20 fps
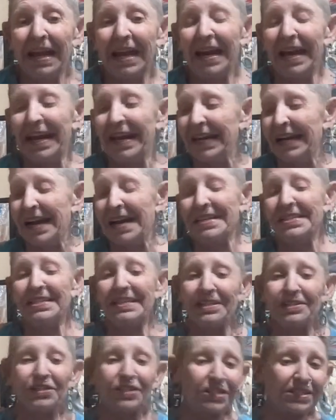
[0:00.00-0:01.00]
And I
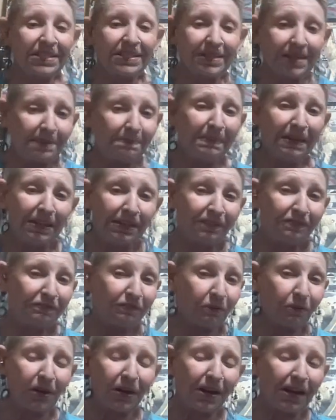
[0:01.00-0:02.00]
said, just give me the
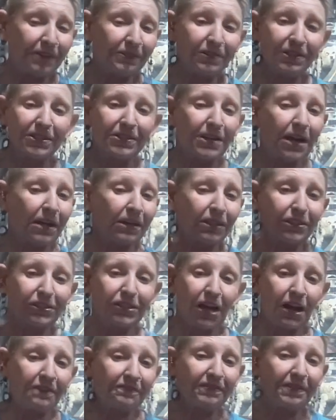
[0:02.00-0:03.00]

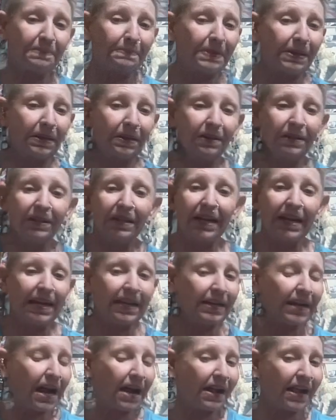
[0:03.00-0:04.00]
$400 off the bill
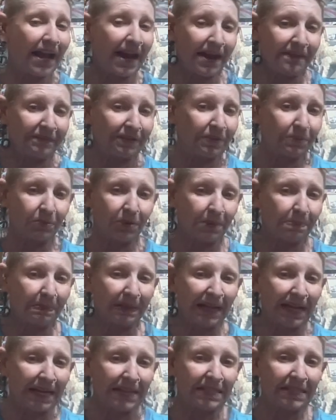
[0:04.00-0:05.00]
and I'll have it
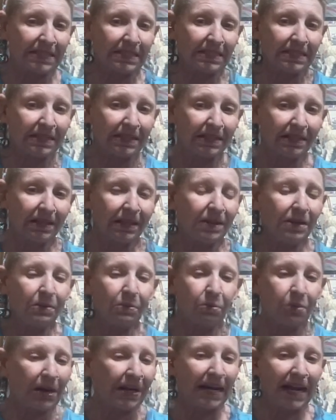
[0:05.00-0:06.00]
replaced
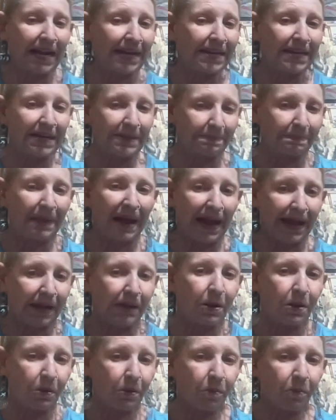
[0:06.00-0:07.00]
when I get
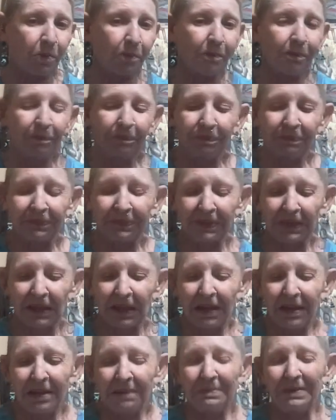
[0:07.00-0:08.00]
back home,
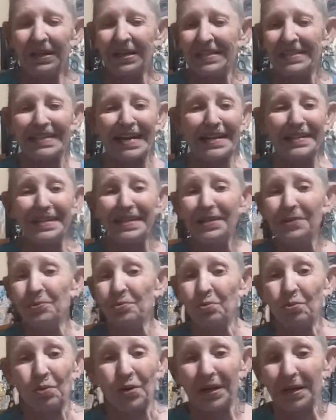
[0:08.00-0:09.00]
because I
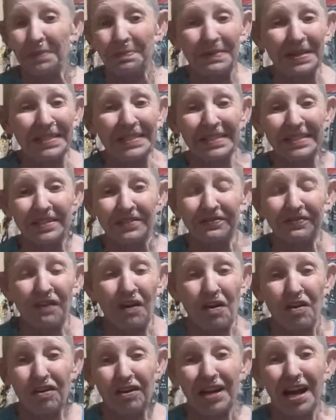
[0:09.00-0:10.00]
didn't want to miss the
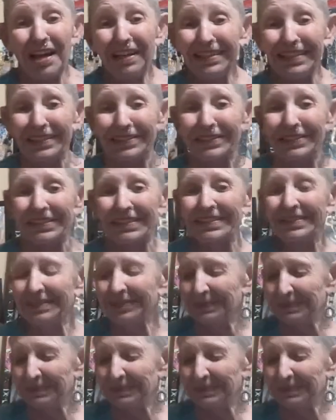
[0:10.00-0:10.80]
fall colors.